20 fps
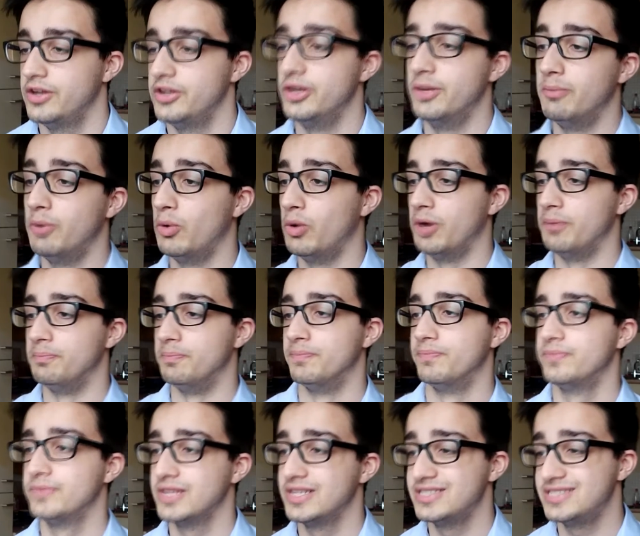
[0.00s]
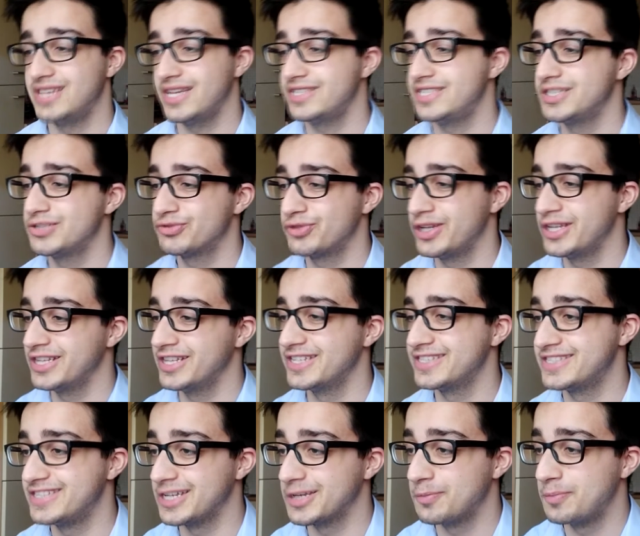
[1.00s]
Number 1. Setting
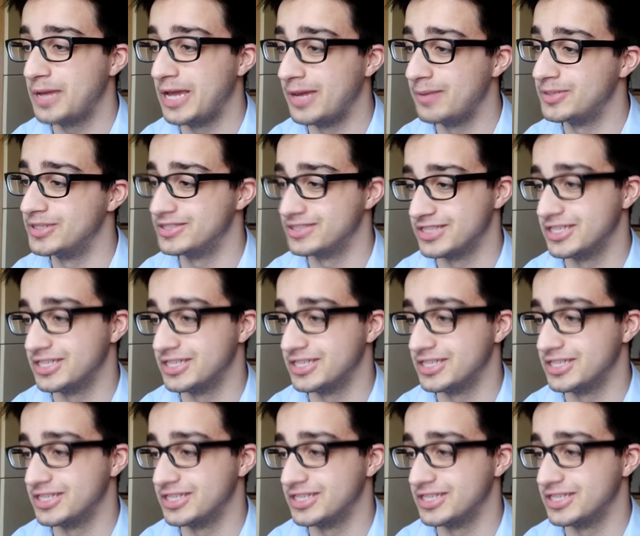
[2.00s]
realistic payment